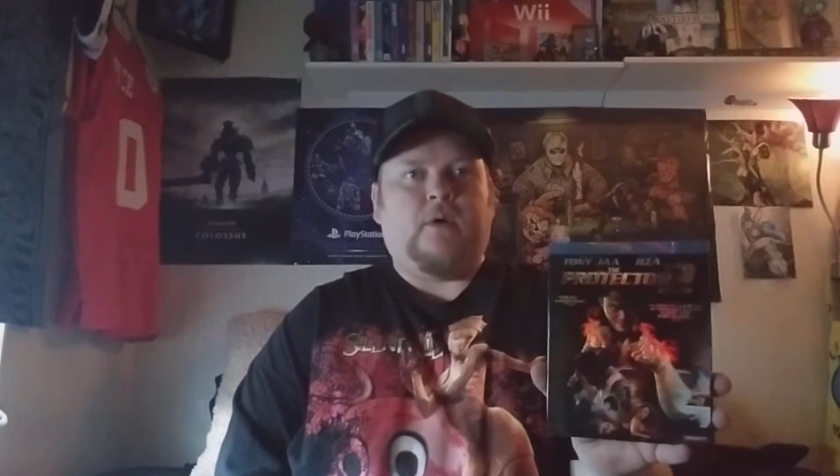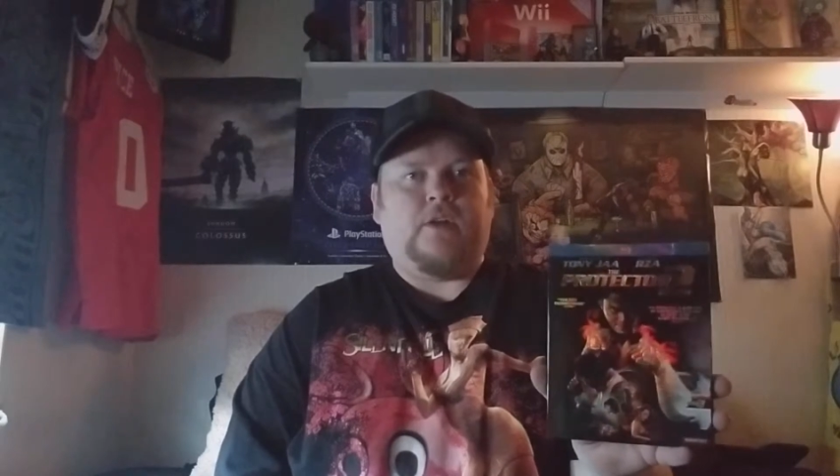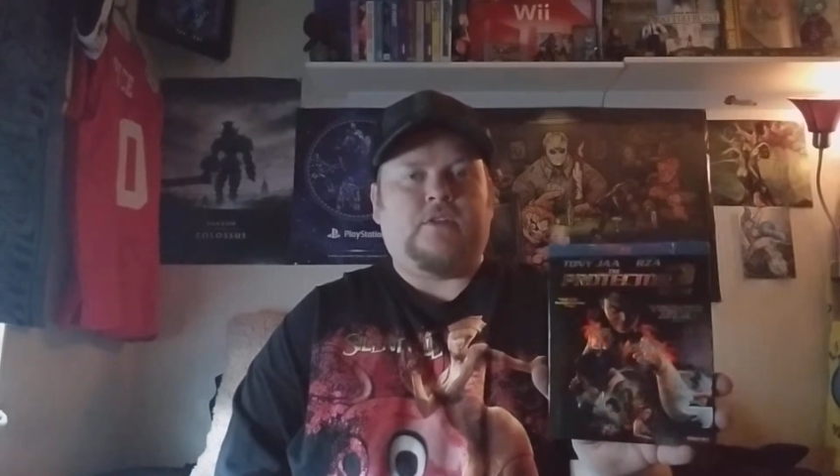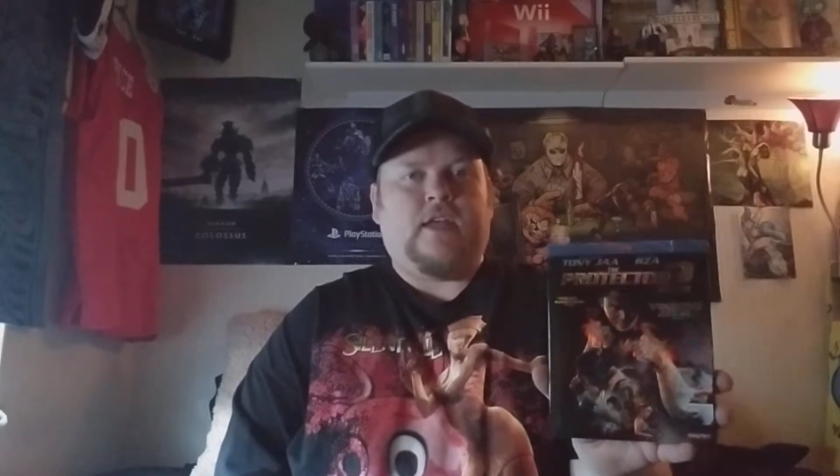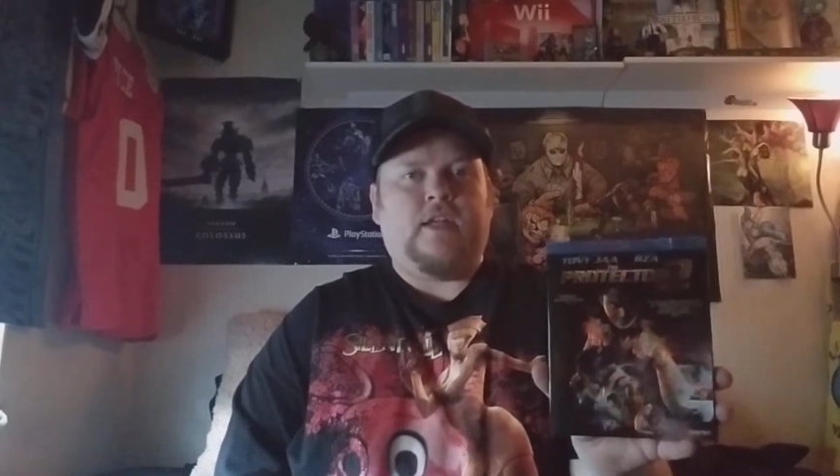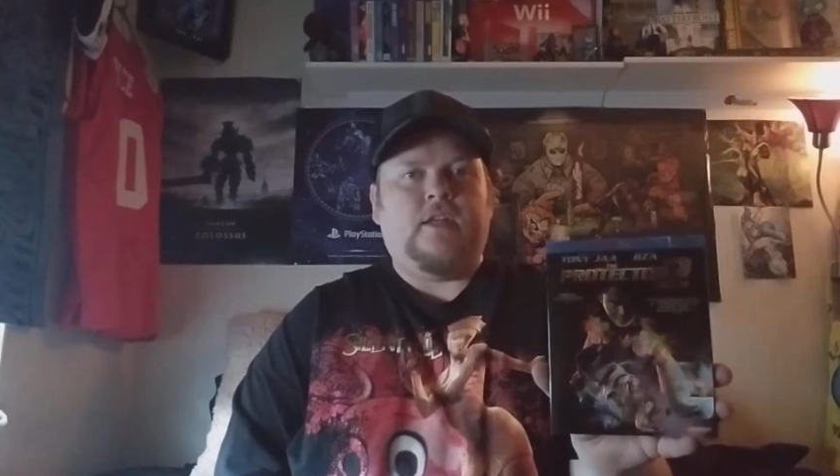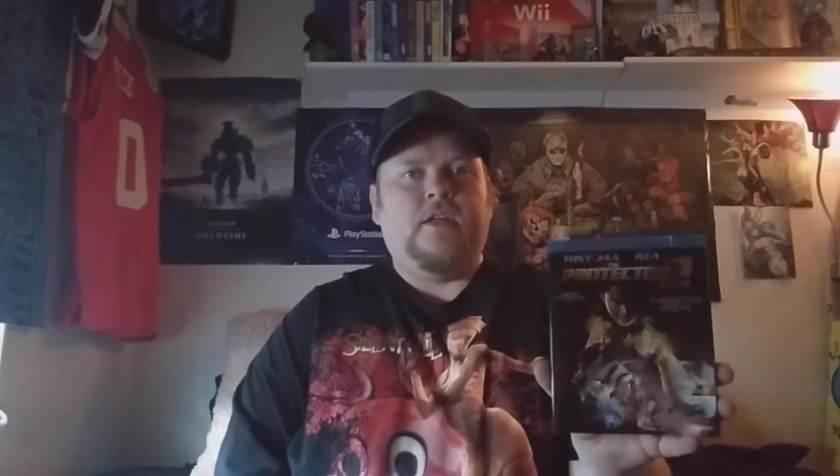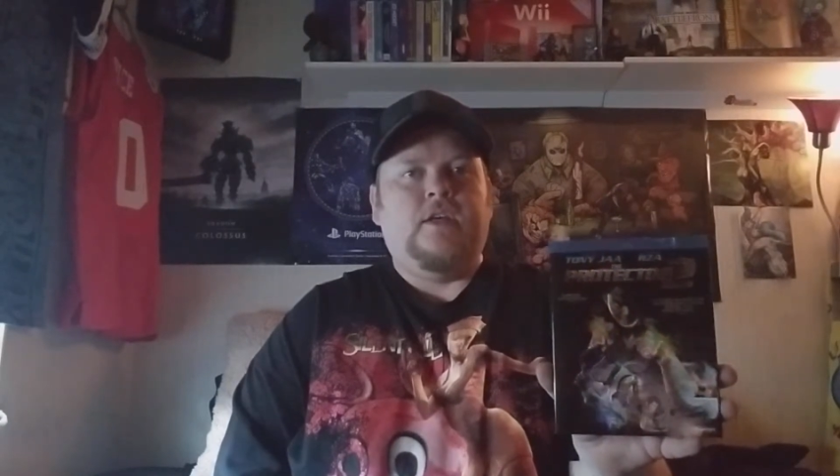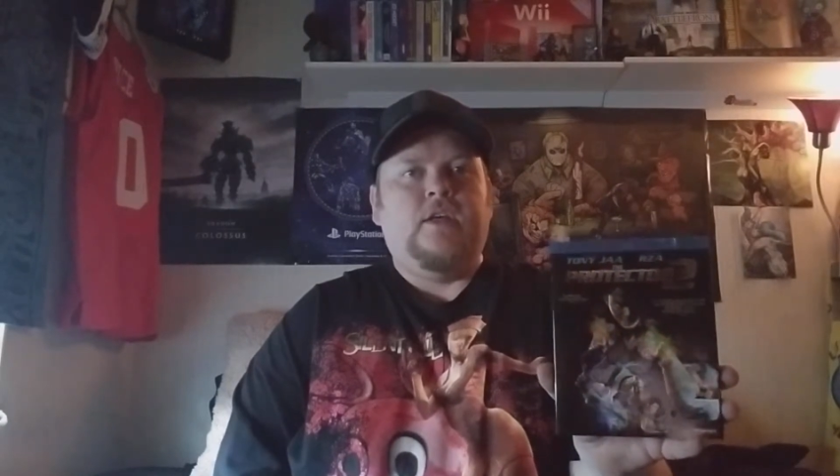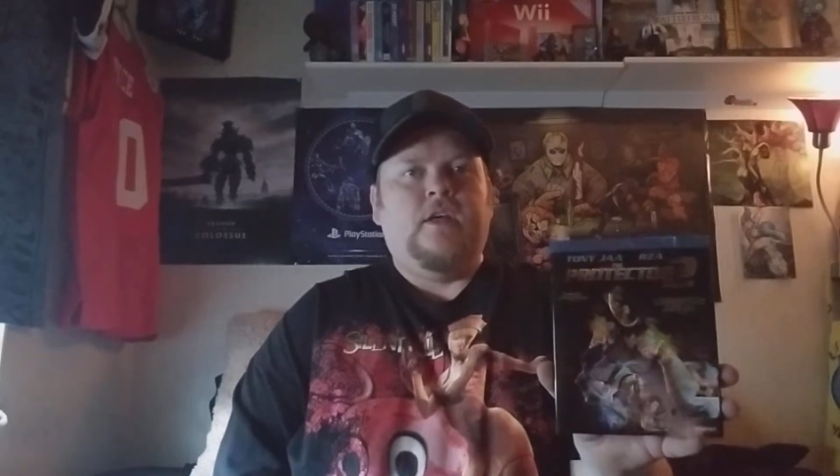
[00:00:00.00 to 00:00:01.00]
watch that.
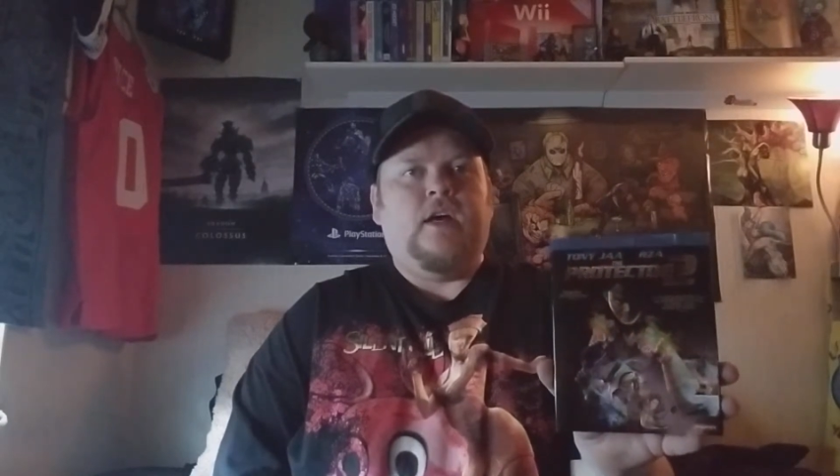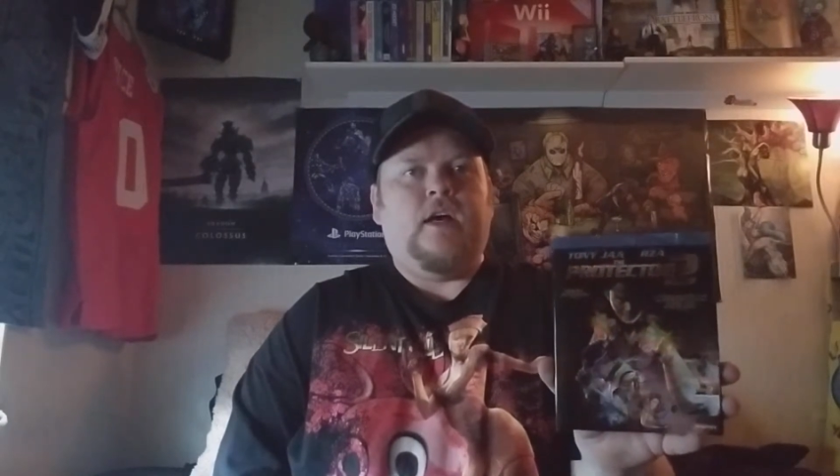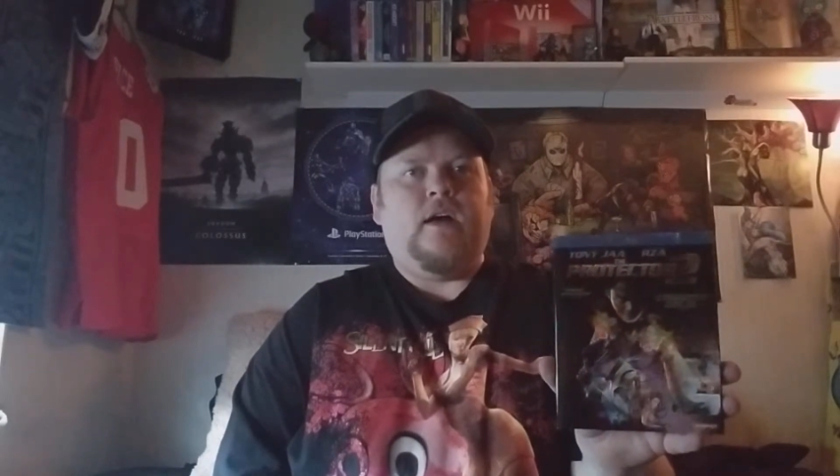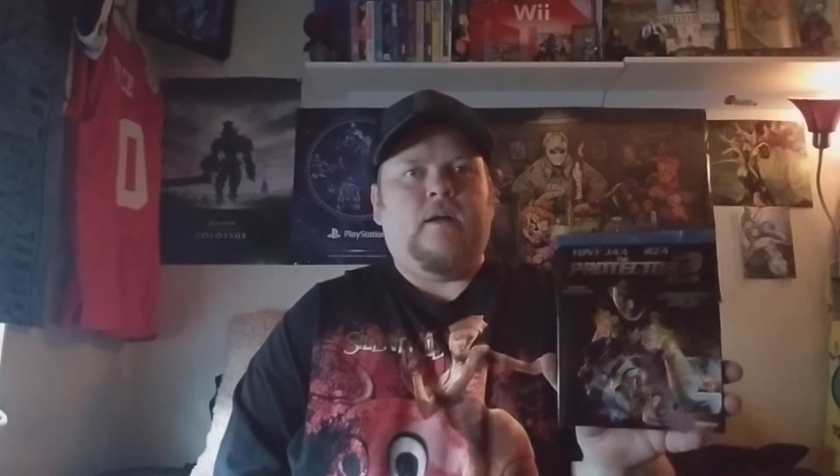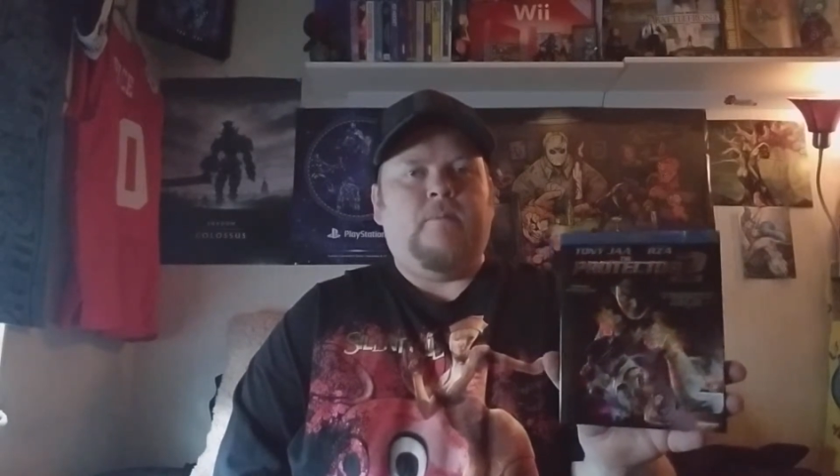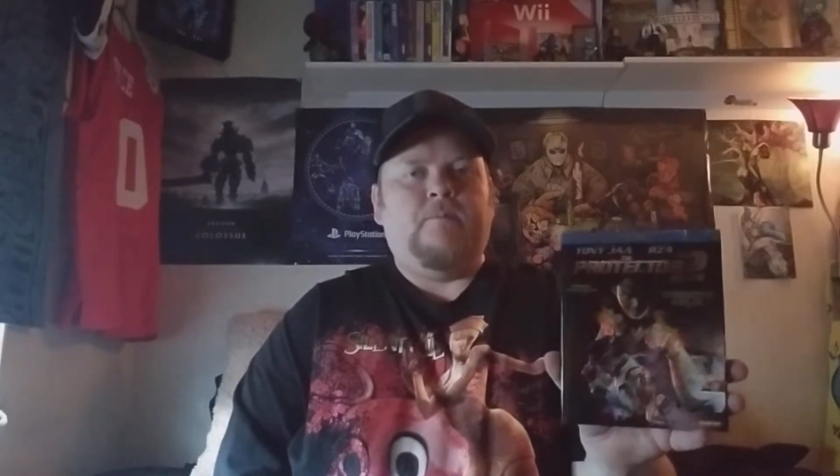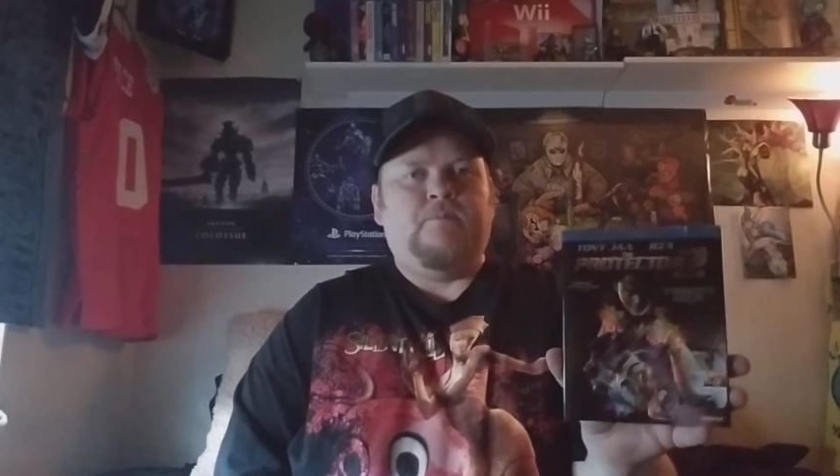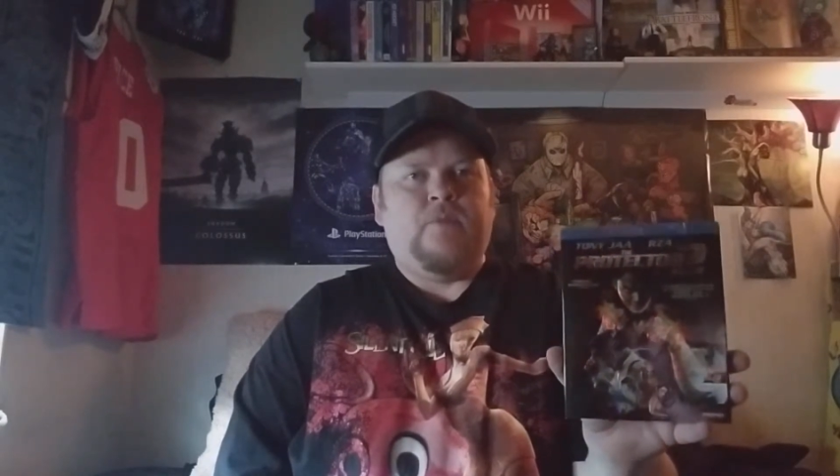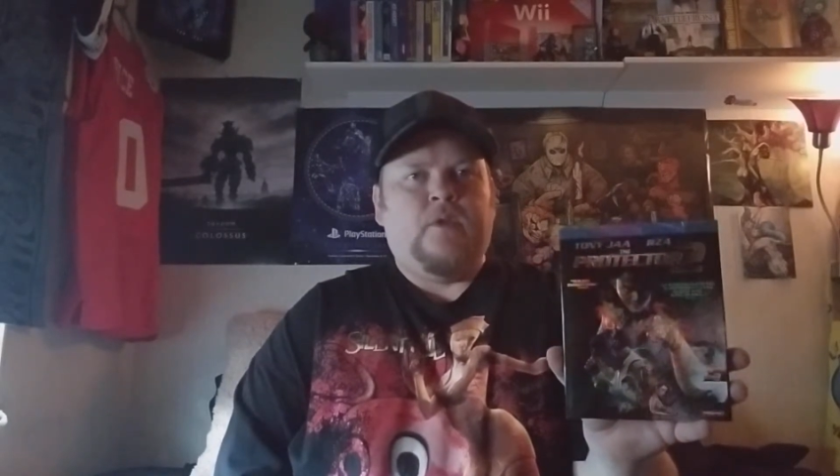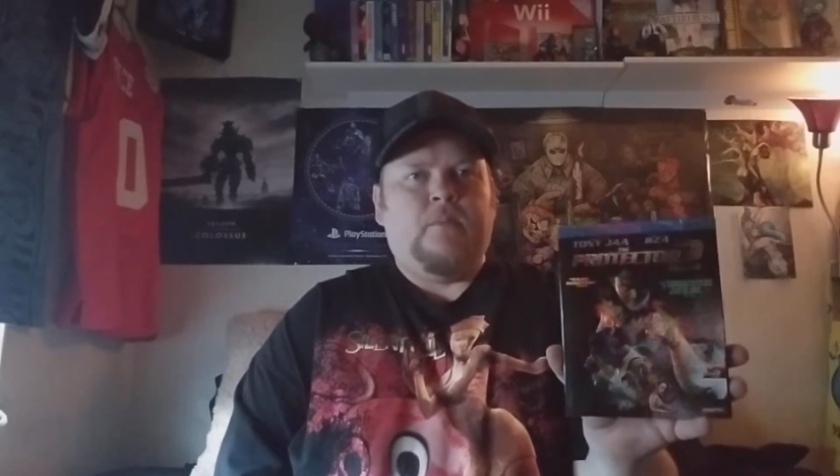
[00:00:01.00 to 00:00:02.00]

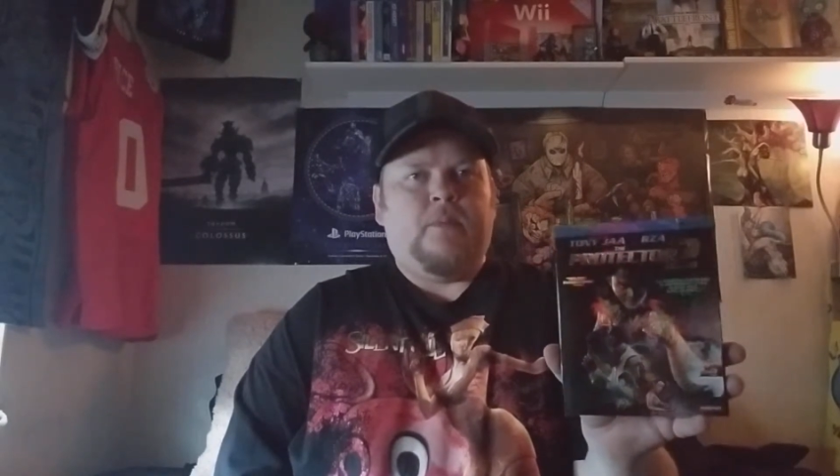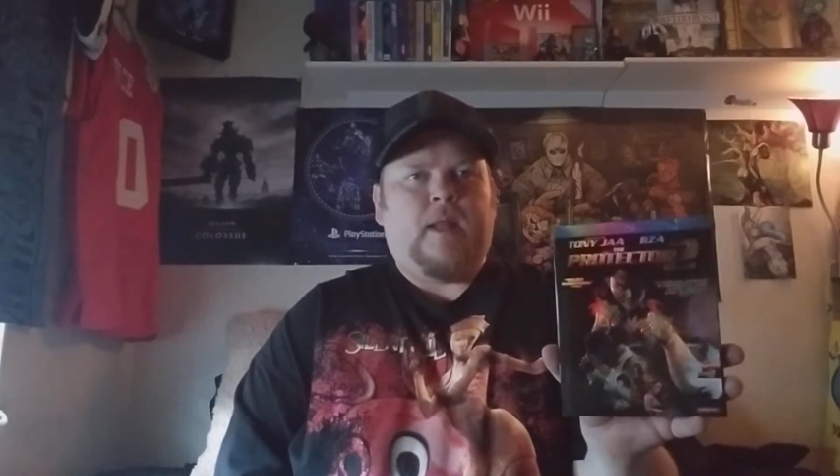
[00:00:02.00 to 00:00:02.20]
But